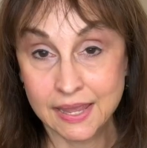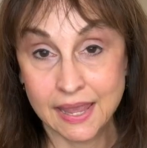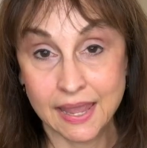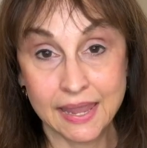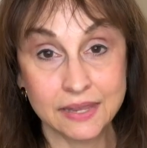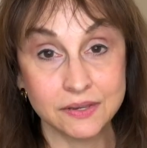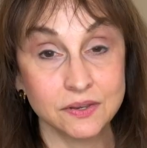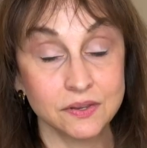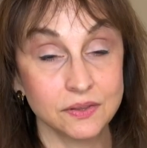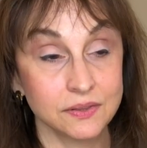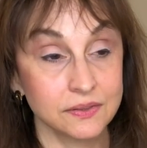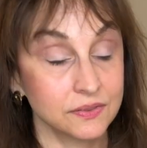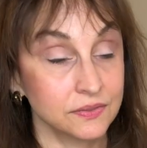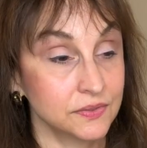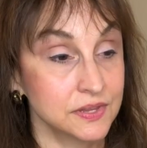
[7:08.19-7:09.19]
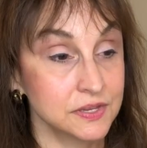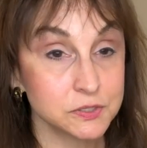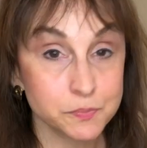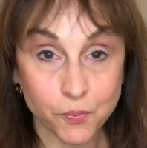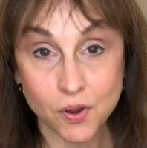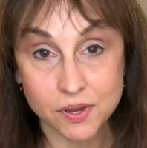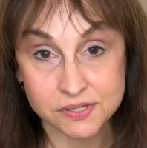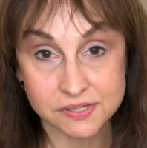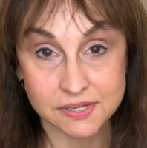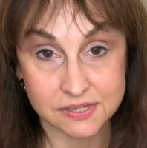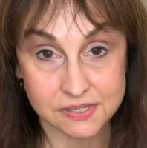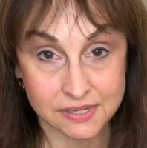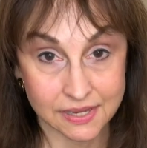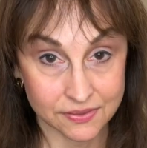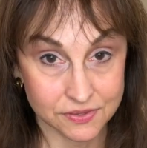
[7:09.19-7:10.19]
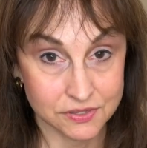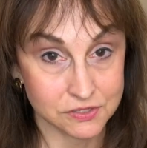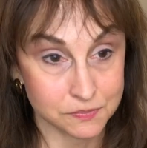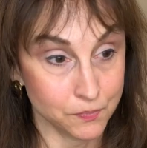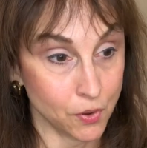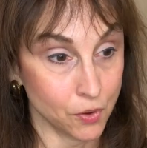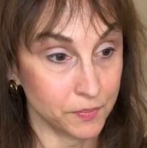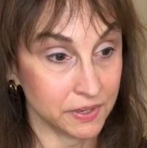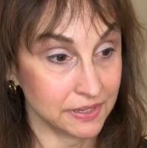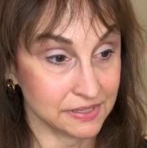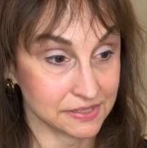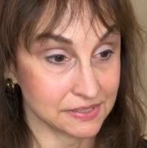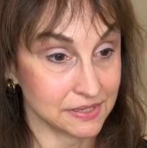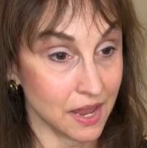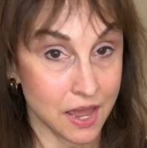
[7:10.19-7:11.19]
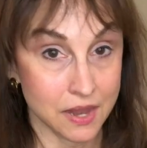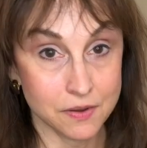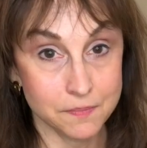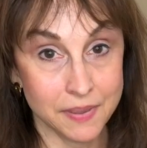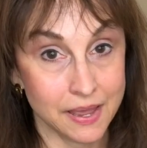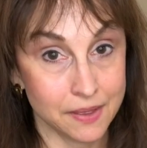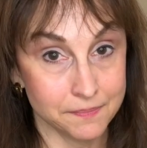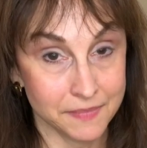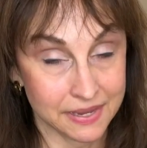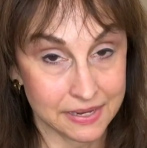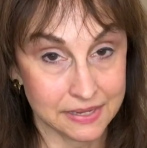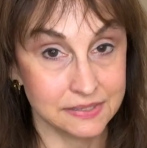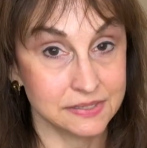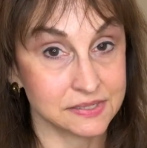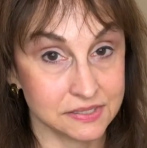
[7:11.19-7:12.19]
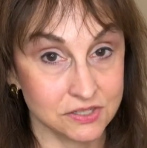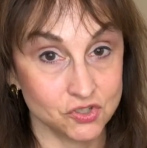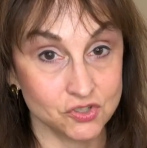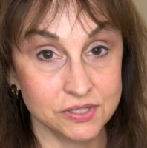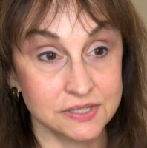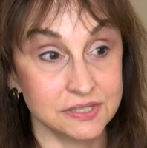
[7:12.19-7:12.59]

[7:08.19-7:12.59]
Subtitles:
And this process at this moment is not about making decisions.